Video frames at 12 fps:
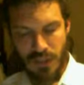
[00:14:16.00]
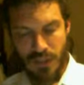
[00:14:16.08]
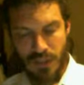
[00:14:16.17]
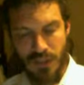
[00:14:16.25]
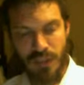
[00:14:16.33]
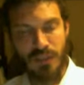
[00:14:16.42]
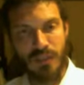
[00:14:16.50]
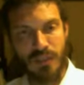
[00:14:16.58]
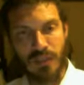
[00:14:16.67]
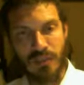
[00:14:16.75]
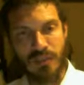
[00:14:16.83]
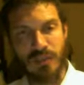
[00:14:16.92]
This
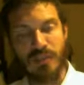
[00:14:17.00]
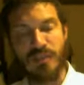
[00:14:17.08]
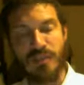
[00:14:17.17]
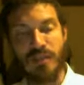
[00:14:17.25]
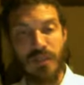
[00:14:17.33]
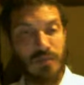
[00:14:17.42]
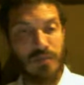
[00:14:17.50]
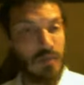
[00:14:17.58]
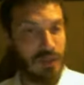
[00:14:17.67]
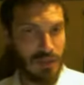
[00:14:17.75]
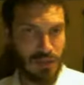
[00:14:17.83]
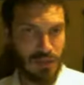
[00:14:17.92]
is the same
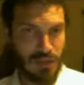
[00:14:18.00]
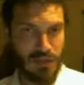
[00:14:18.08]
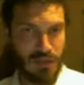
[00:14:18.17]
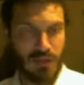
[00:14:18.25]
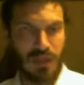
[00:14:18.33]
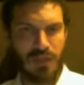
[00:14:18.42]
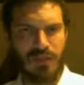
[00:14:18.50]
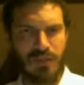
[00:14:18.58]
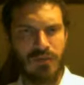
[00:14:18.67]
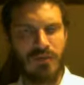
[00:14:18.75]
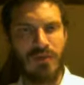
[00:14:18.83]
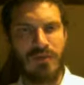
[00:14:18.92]
idea, and so
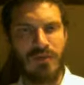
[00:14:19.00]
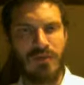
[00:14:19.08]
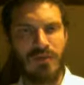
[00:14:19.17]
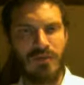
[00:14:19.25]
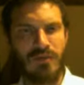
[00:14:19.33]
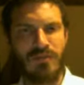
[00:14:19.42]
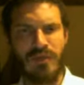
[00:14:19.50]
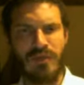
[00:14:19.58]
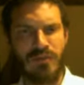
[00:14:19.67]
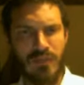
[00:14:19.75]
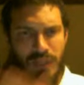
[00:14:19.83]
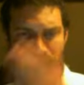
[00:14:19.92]
what do we
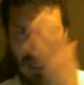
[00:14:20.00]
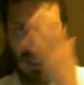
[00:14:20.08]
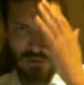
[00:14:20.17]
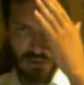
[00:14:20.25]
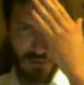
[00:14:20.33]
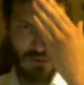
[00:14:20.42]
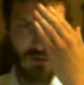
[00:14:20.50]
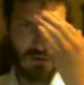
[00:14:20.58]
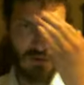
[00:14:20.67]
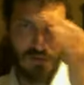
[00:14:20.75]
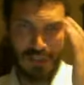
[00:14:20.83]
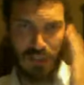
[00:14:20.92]
gather from all
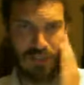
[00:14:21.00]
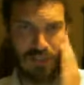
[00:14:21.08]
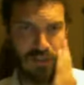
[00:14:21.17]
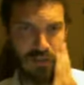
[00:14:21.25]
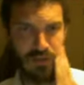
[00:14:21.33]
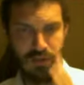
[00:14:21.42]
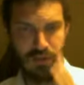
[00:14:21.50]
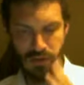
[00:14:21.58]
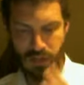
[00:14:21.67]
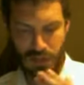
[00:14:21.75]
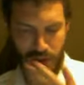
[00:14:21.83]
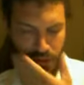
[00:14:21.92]
of this talk?
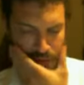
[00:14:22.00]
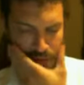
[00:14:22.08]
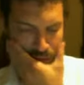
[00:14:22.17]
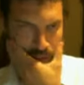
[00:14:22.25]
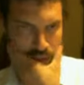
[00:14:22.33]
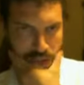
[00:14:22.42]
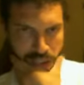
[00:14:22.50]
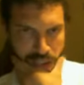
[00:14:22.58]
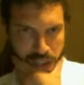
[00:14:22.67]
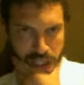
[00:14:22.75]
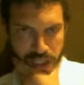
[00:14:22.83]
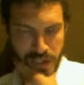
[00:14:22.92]

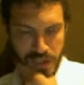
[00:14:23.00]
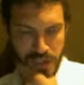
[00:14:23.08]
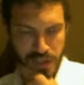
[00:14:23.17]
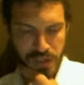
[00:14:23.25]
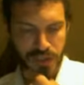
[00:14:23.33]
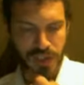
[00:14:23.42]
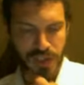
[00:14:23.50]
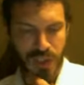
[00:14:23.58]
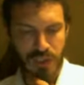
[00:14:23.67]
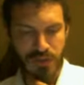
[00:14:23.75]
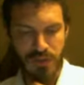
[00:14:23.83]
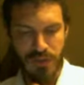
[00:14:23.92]
That
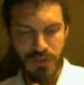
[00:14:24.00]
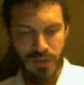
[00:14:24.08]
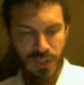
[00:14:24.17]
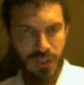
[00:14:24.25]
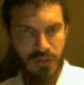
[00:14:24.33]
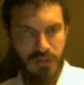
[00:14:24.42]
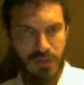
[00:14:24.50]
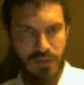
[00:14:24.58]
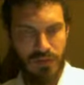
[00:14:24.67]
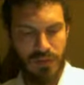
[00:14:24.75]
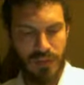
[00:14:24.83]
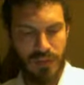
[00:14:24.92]
general
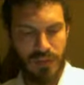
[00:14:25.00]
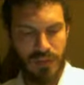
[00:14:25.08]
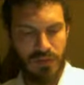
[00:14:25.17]
equation.